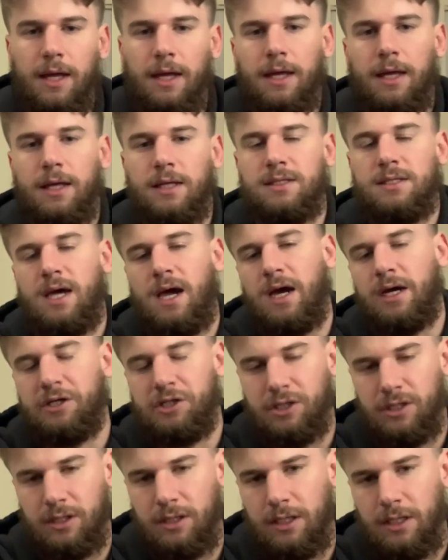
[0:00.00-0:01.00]
Its
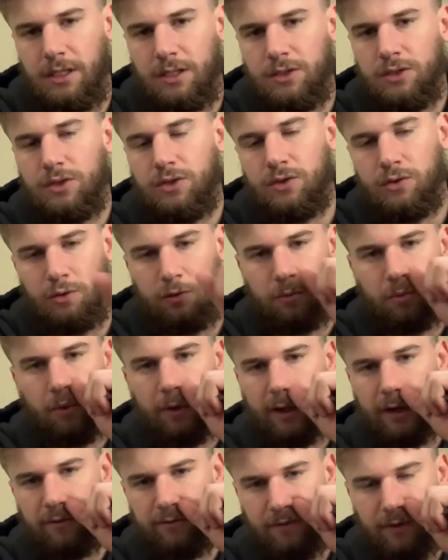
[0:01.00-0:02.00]
action is to
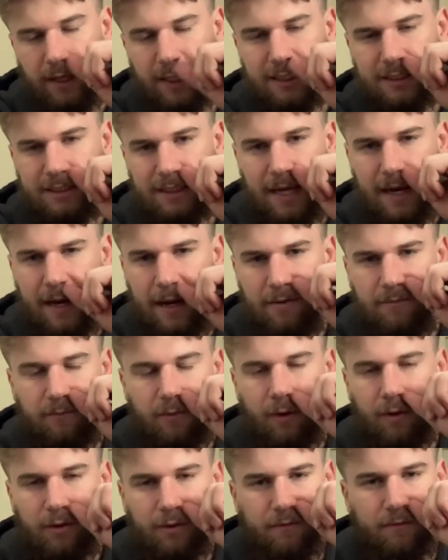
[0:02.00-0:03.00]
plantar flex and
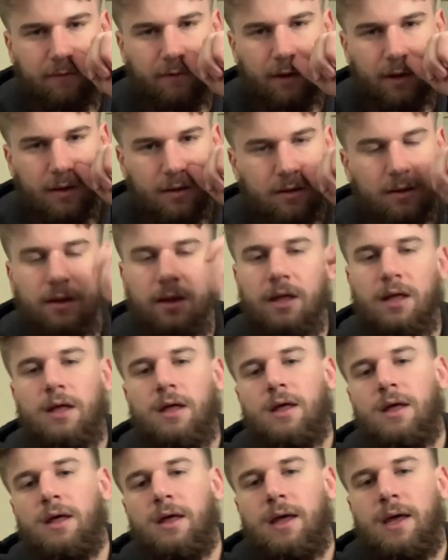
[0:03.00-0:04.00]
invert the foot,
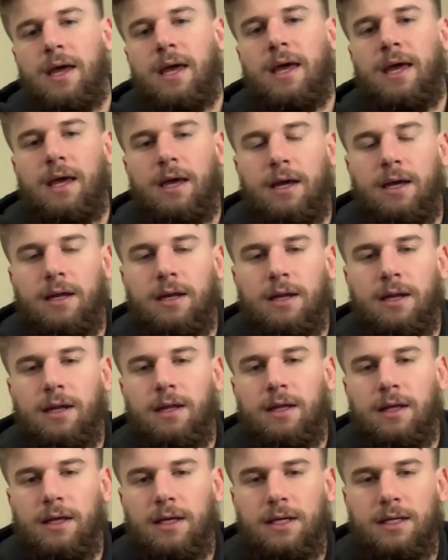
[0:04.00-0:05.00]
and
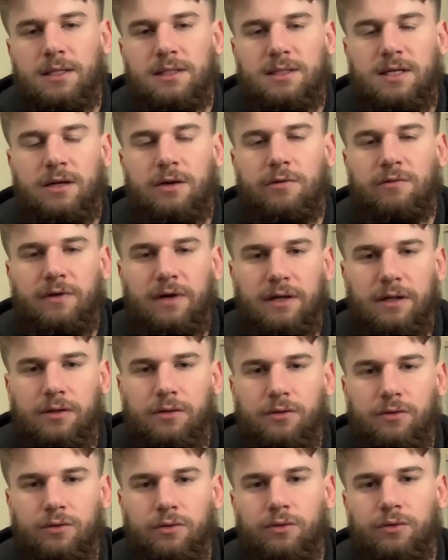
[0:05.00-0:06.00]
is
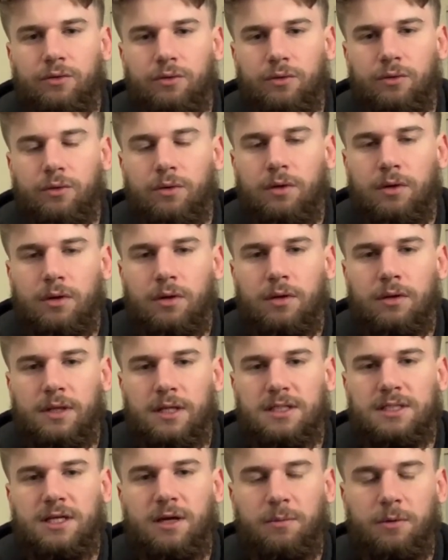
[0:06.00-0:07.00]
innervated through the
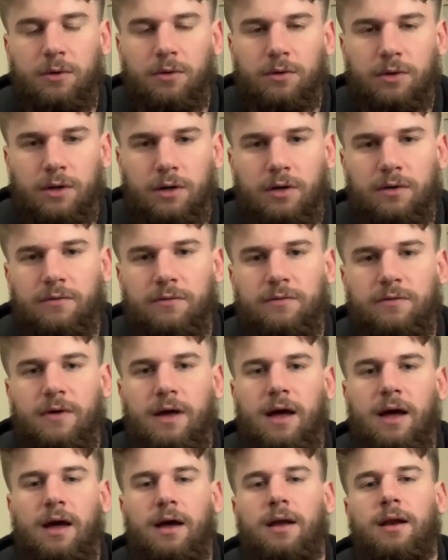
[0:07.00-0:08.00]
tibial nerve
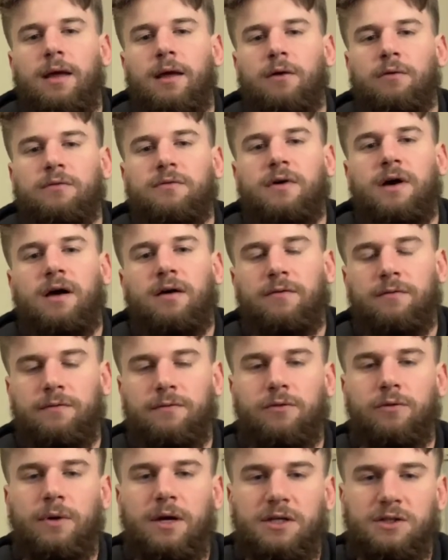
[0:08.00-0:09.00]
at L5
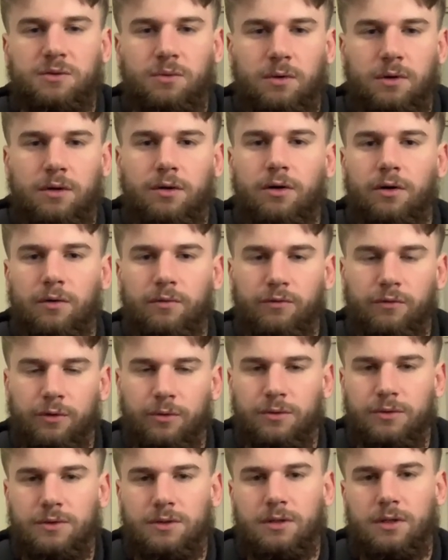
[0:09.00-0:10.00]
through S1 nerve
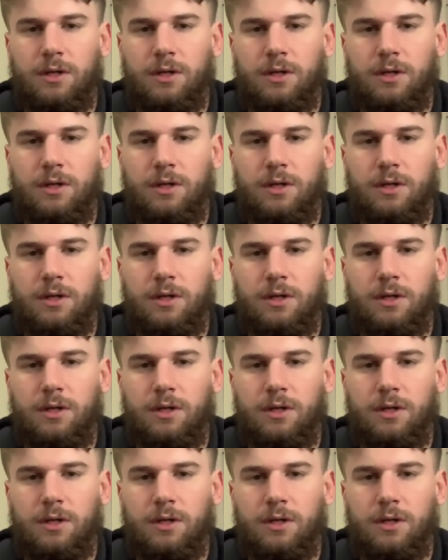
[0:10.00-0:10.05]
roots.